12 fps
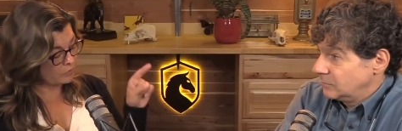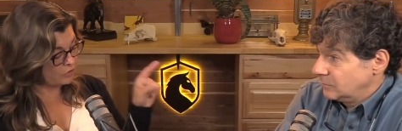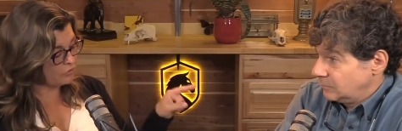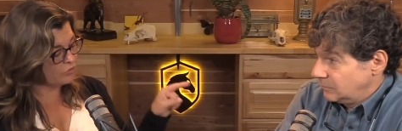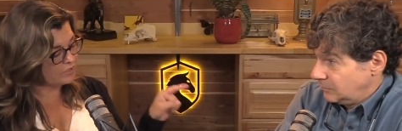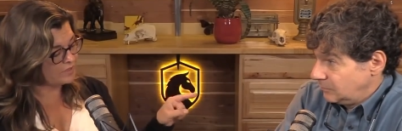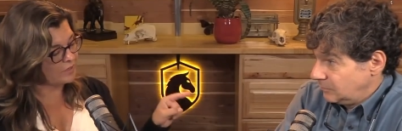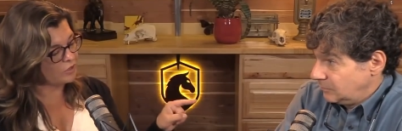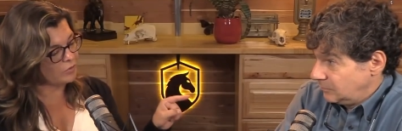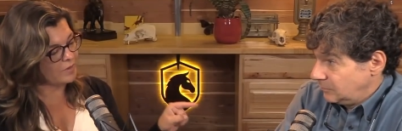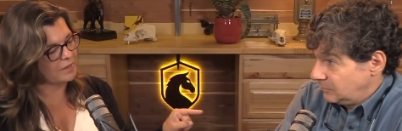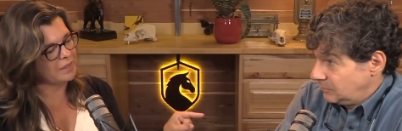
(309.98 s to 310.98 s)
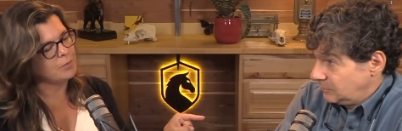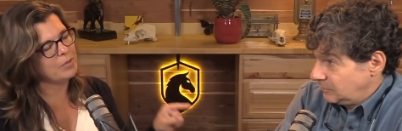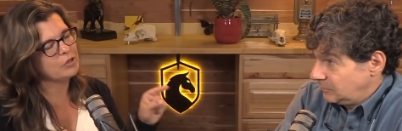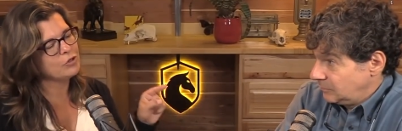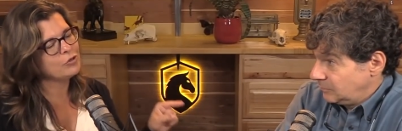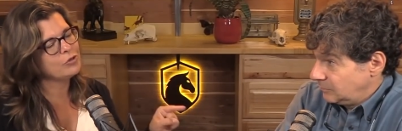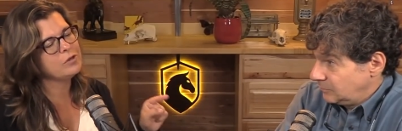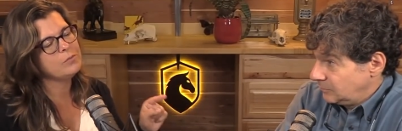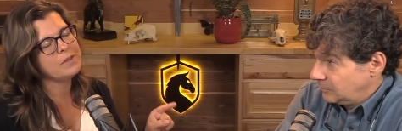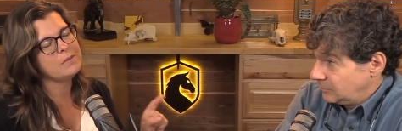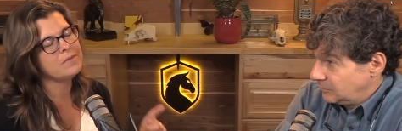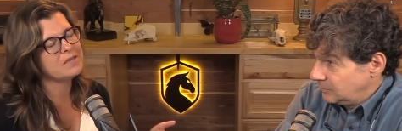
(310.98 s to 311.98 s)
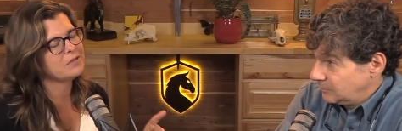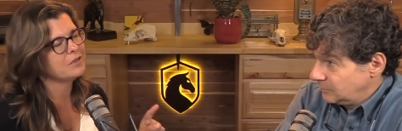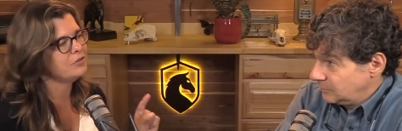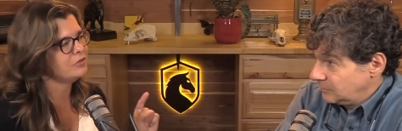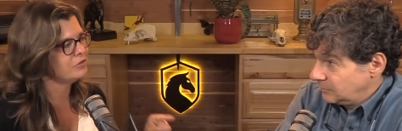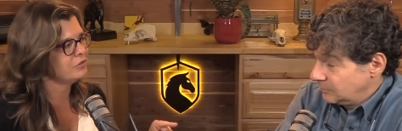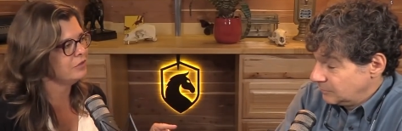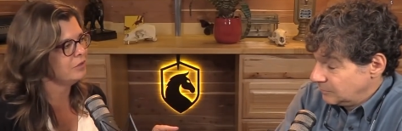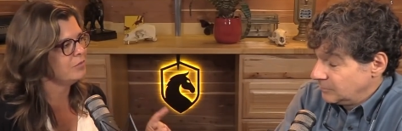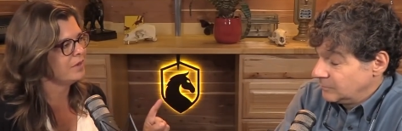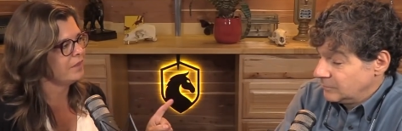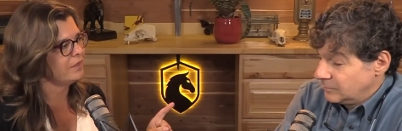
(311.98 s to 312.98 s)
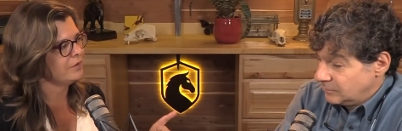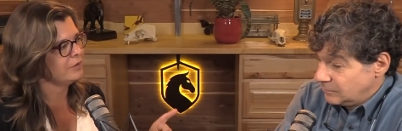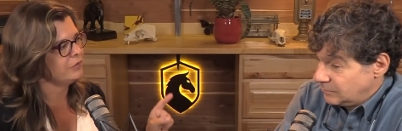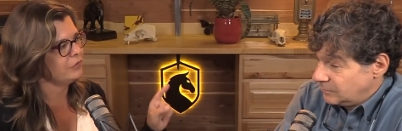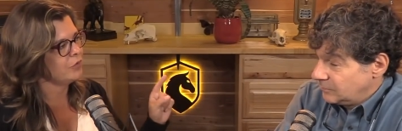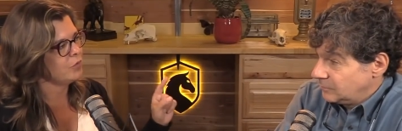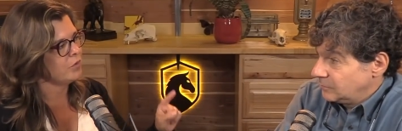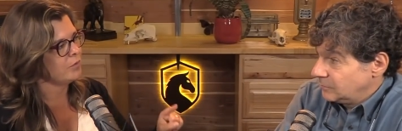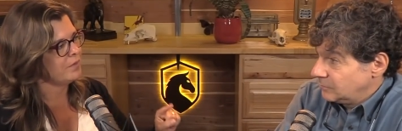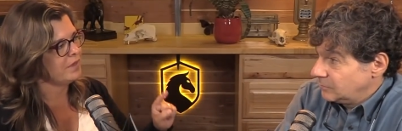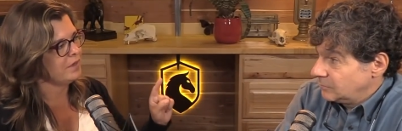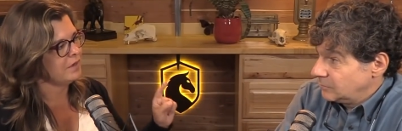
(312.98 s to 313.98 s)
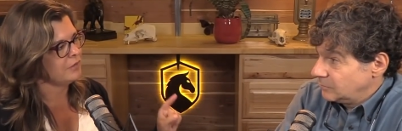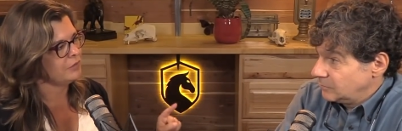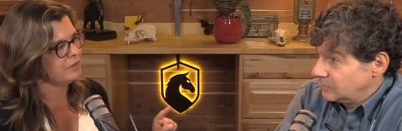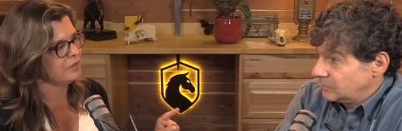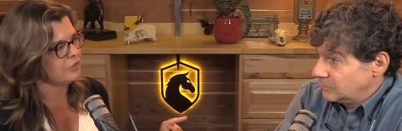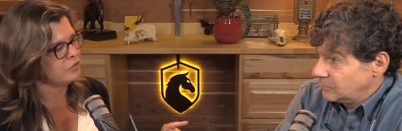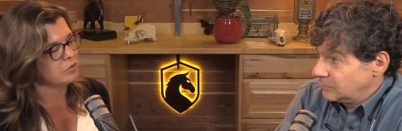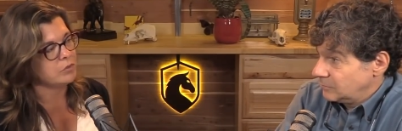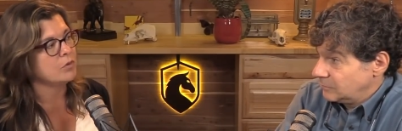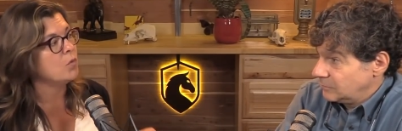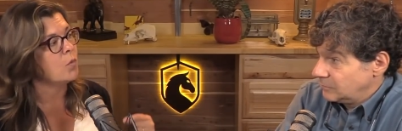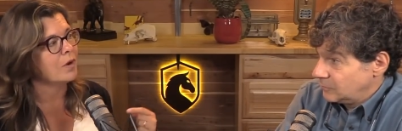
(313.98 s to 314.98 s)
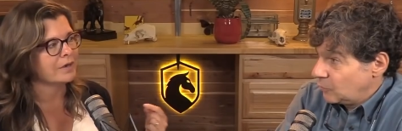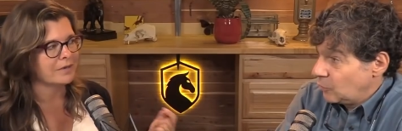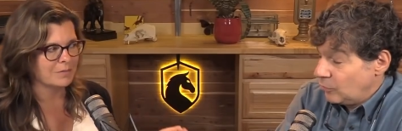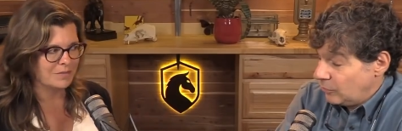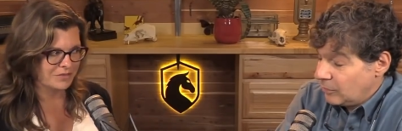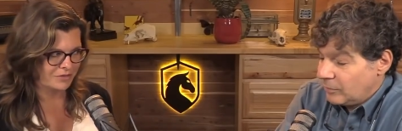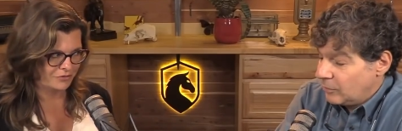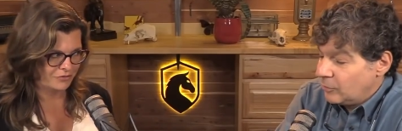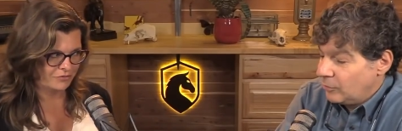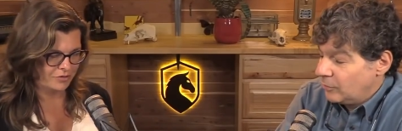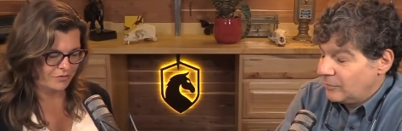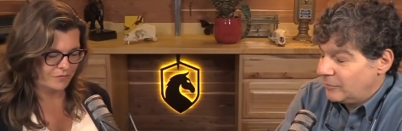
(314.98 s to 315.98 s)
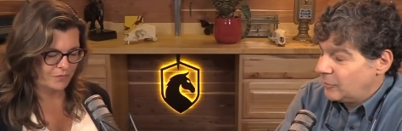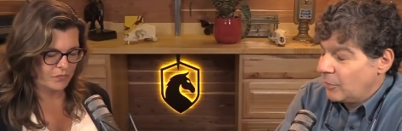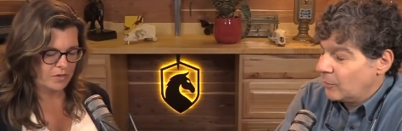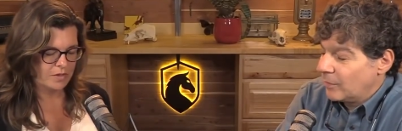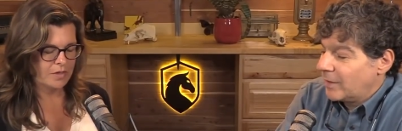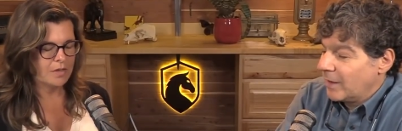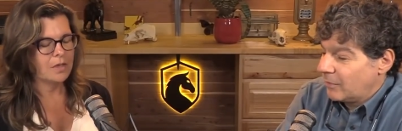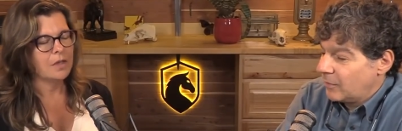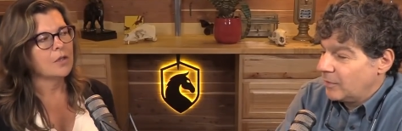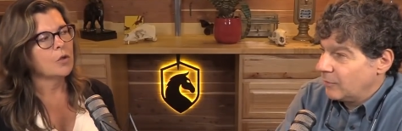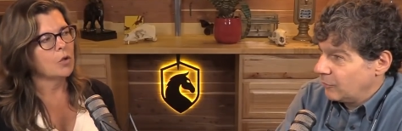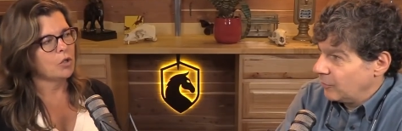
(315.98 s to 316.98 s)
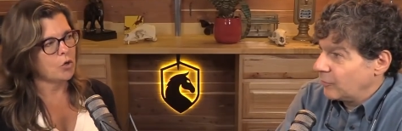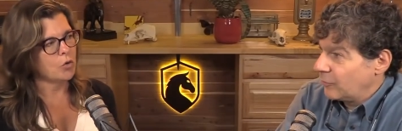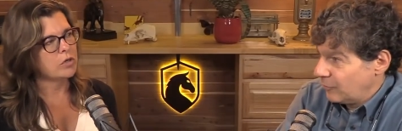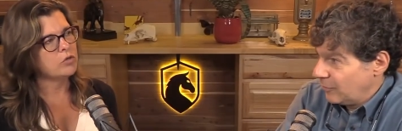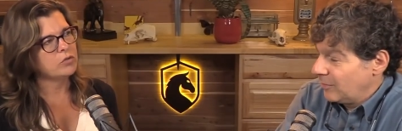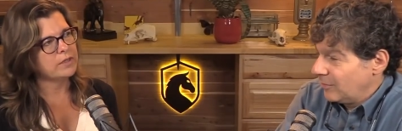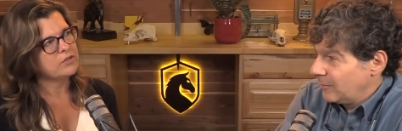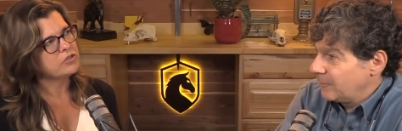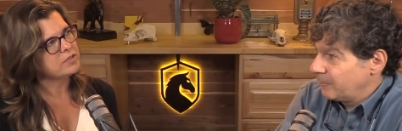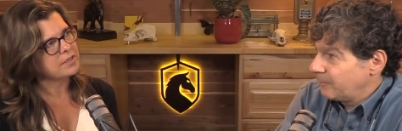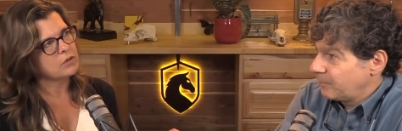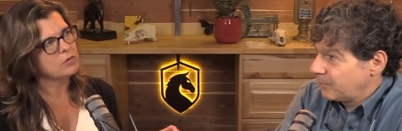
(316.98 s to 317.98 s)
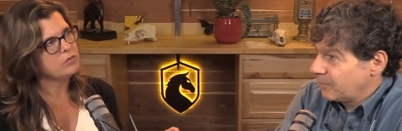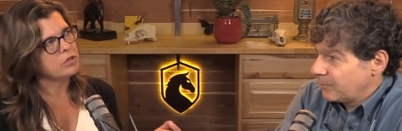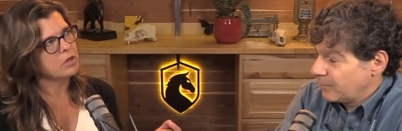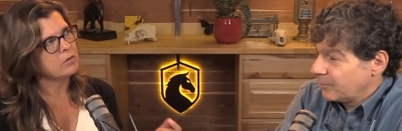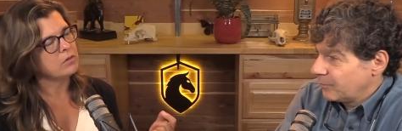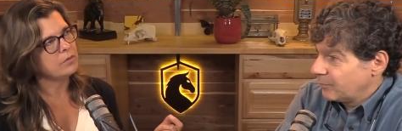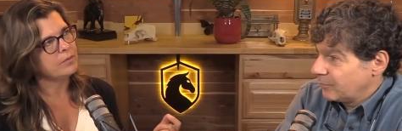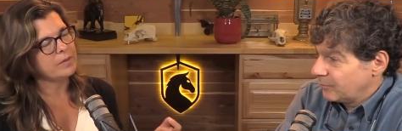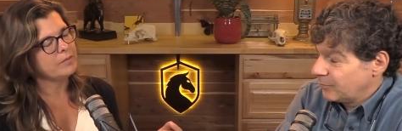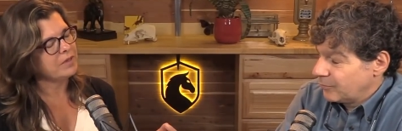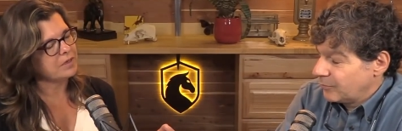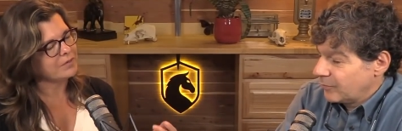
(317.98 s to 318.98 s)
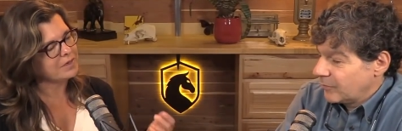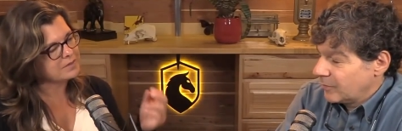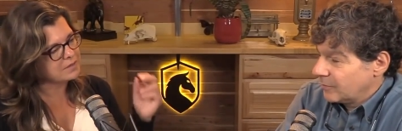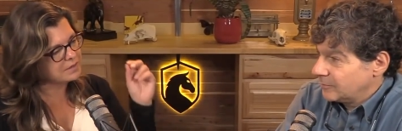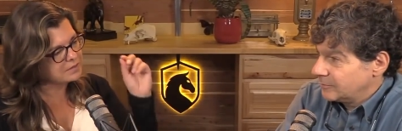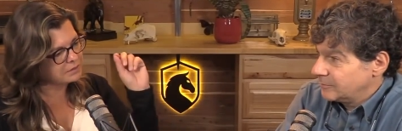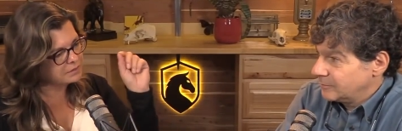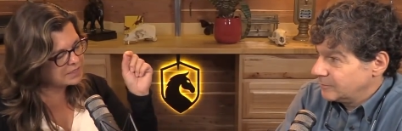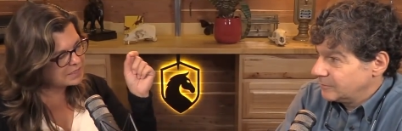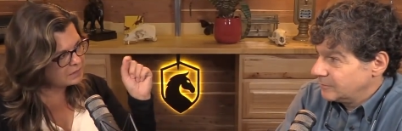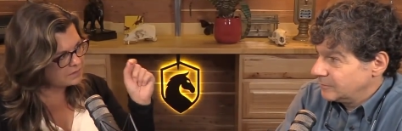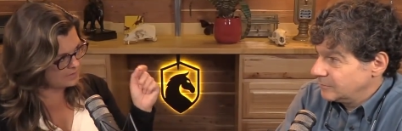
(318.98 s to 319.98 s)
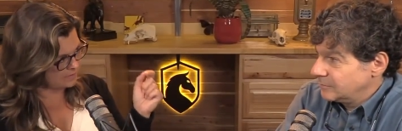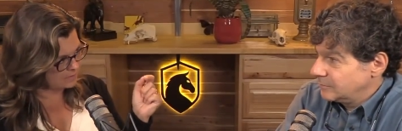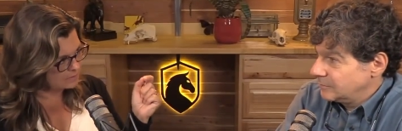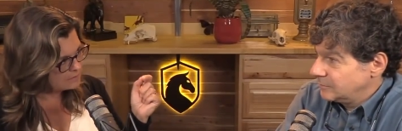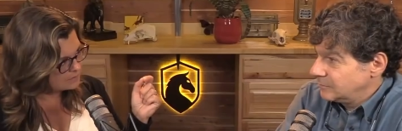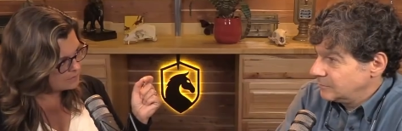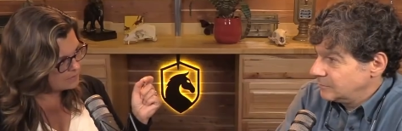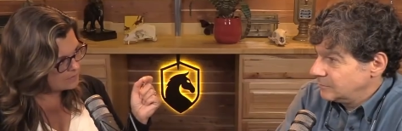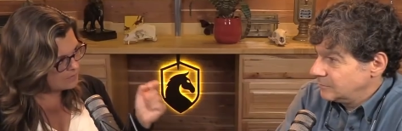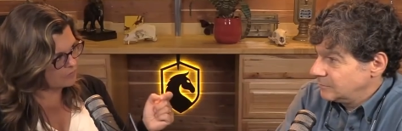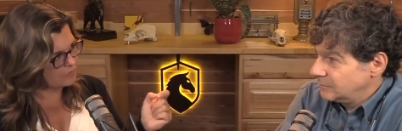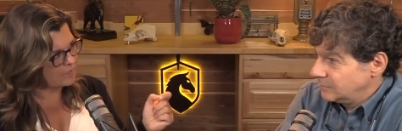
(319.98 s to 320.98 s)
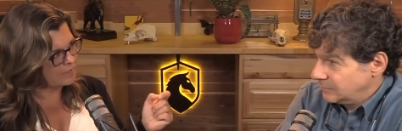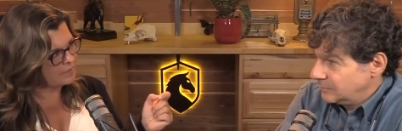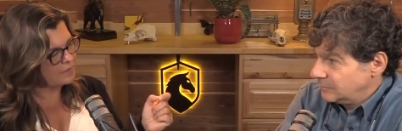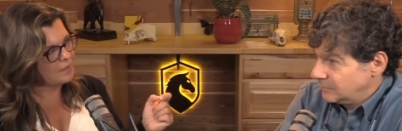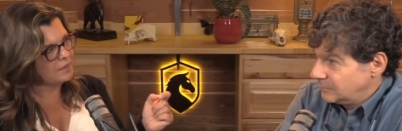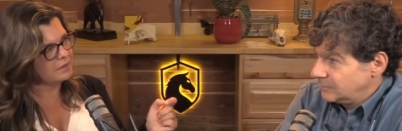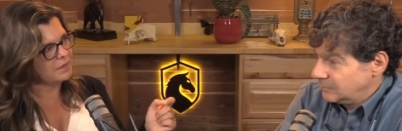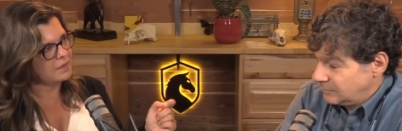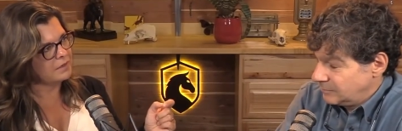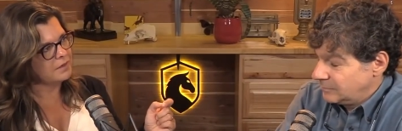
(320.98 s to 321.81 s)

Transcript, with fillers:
Speaker 1: you just said correctly, but could be misunderstood by those who weren't paying careful attention or who wanted to misconstrue. Who
Speaker 2: don't get the difference. Or
Speaker 1: let's just like who don't, you know, and it's it's a little subtle, right? That